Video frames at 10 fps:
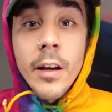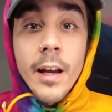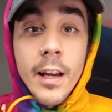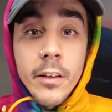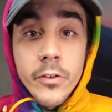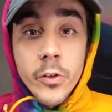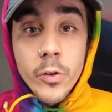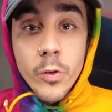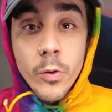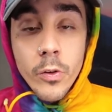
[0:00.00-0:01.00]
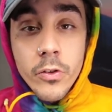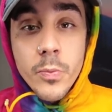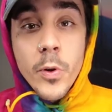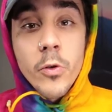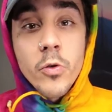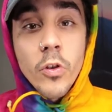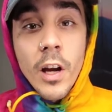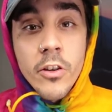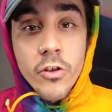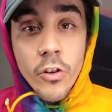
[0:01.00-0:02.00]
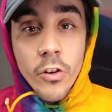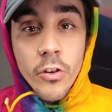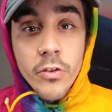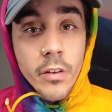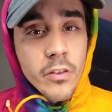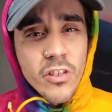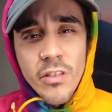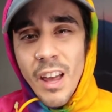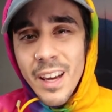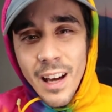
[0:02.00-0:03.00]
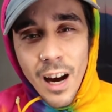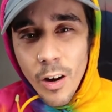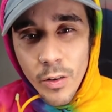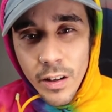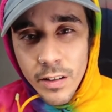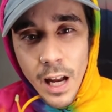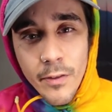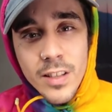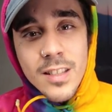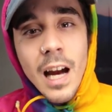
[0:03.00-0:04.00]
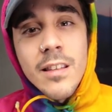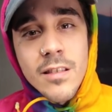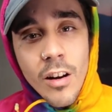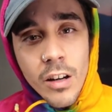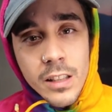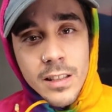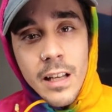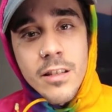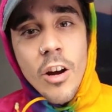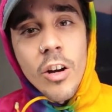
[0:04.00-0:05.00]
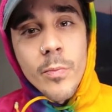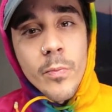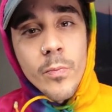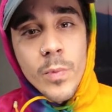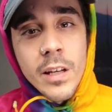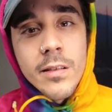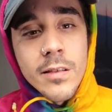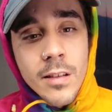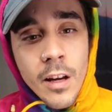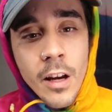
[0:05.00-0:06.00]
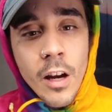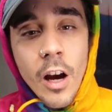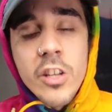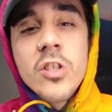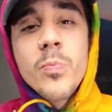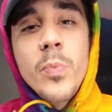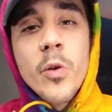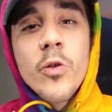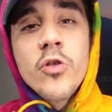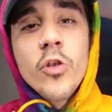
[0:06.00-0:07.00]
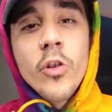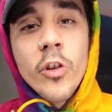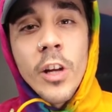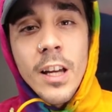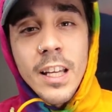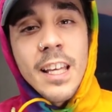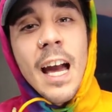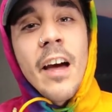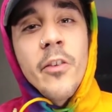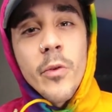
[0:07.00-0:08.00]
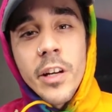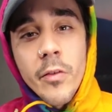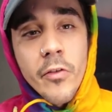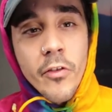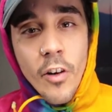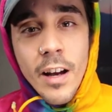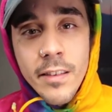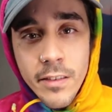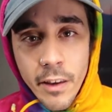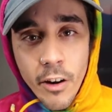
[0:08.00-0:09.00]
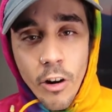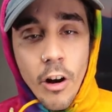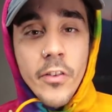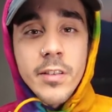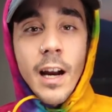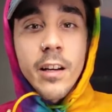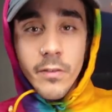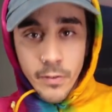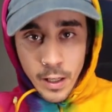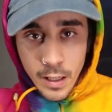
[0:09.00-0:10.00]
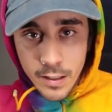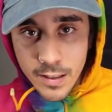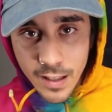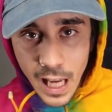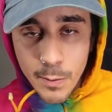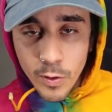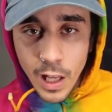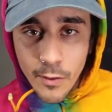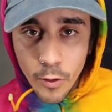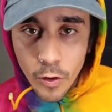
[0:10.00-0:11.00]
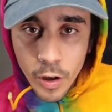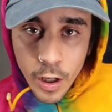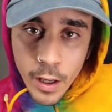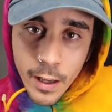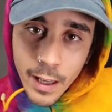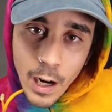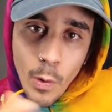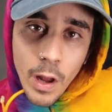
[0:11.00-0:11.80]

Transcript: and do spiritual lectures and just hang out and have a satsang. Satsang means a spiritual gathering of friends that are all on this kind of same level. And I